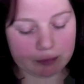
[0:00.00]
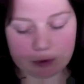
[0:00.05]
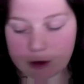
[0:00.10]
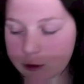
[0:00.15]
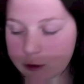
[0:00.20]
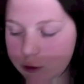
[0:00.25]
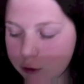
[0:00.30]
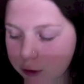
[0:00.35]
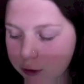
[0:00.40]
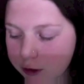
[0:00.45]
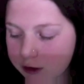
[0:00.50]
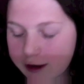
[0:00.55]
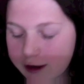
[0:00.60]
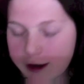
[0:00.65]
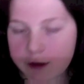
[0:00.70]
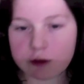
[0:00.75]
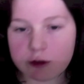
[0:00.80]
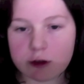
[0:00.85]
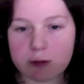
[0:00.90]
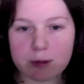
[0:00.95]
To
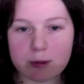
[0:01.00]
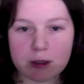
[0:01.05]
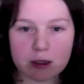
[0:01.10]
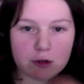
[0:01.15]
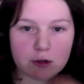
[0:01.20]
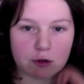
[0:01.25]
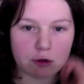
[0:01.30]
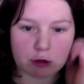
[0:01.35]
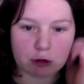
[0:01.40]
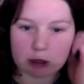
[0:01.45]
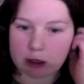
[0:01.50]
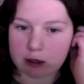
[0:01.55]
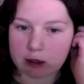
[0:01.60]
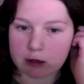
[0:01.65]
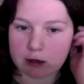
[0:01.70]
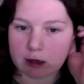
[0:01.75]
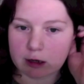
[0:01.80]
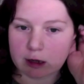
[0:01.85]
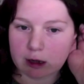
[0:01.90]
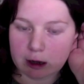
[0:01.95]
attach the bead, you
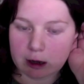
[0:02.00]
need